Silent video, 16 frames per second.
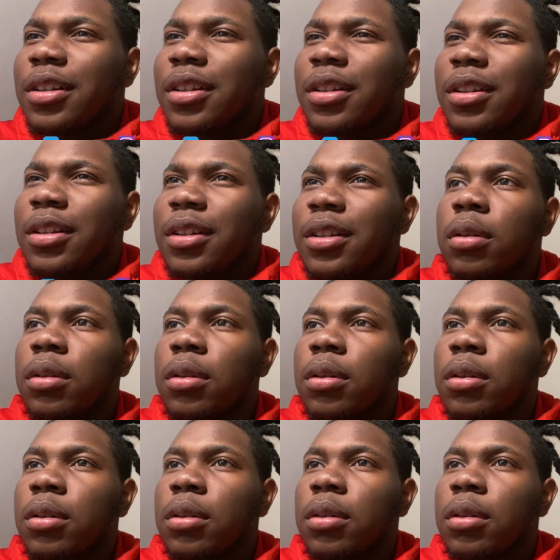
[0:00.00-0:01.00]

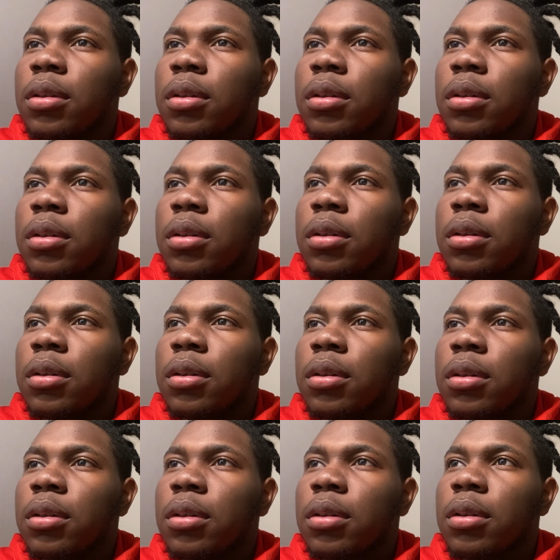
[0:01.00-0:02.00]

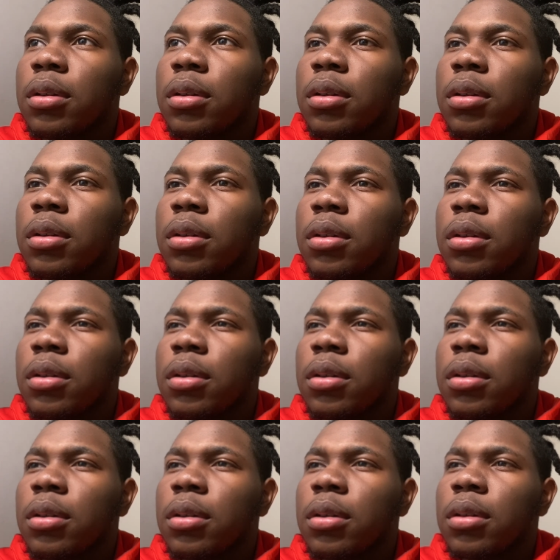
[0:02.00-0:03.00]

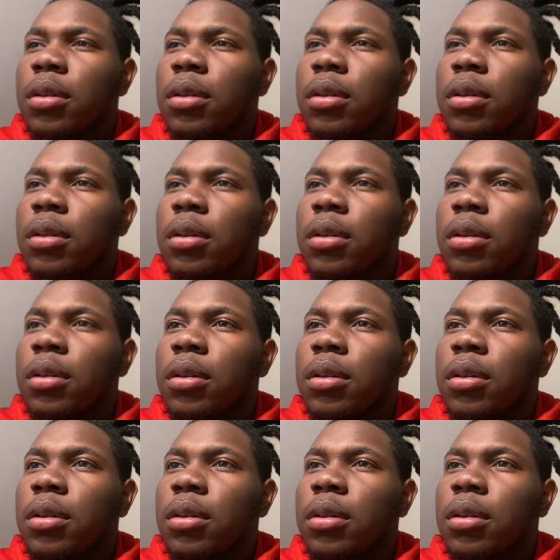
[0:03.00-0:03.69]
Nothing is said.